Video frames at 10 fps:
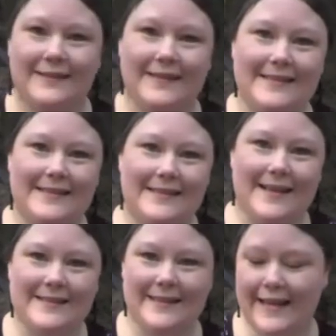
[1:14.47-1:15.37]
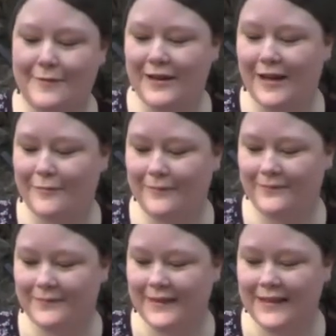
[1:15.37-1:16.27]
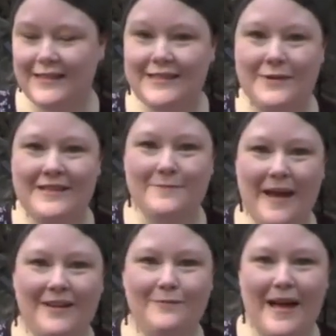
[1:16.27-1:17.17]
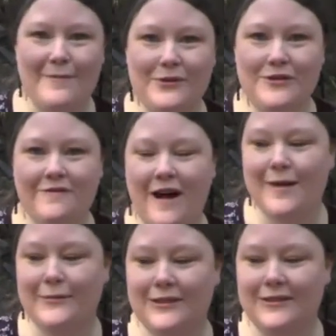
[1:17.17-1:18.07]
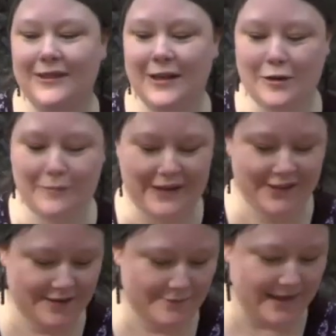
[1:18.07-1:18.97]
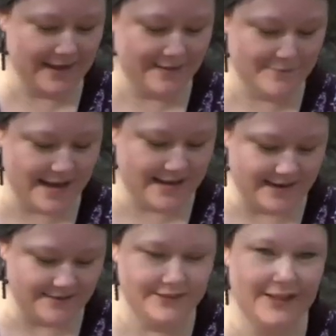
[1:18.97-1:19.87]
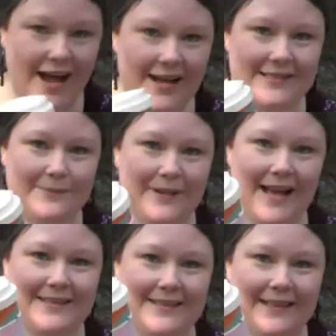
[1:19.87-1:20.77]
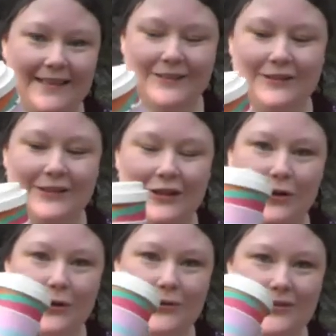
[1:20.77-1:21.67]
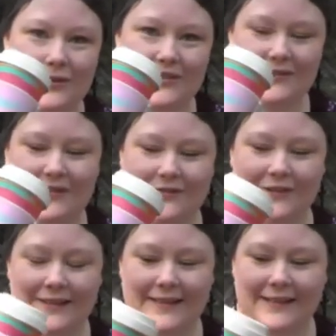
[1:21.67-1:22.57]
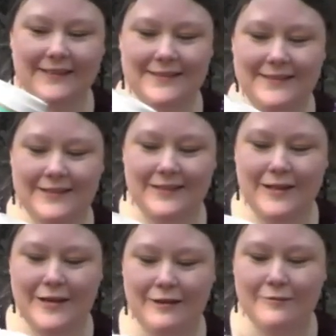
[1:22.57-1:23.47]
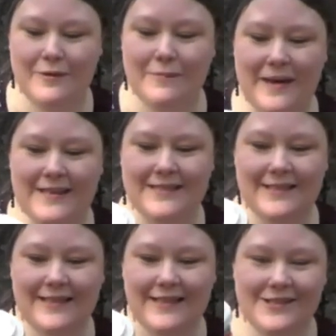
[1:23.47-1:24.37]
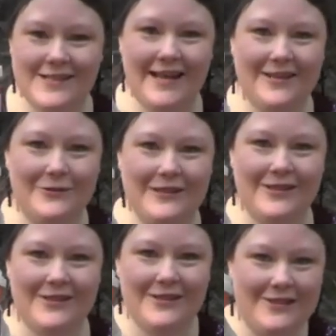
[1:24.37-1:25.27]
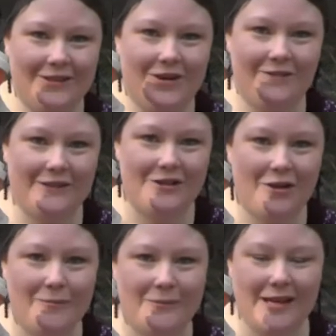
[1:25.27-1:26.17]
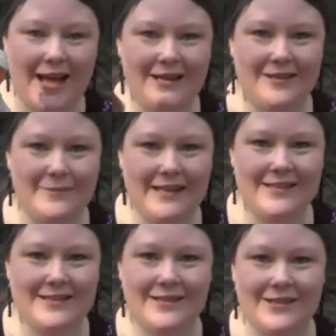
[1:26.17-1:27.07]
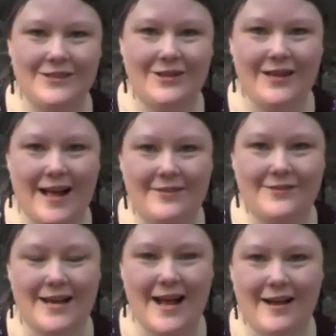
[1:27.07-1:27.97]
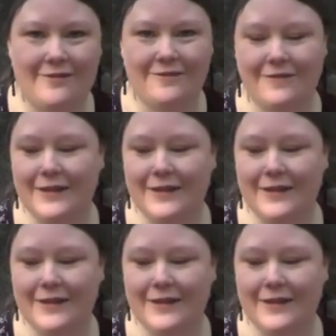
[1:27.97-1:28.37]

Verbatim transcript: This is a keep cup. This one's made of bamboo fibre, but you can get them made out of glass, plastic, all sorts of different things. But basically you take it with you to the coffee shop and it means that you don't have to have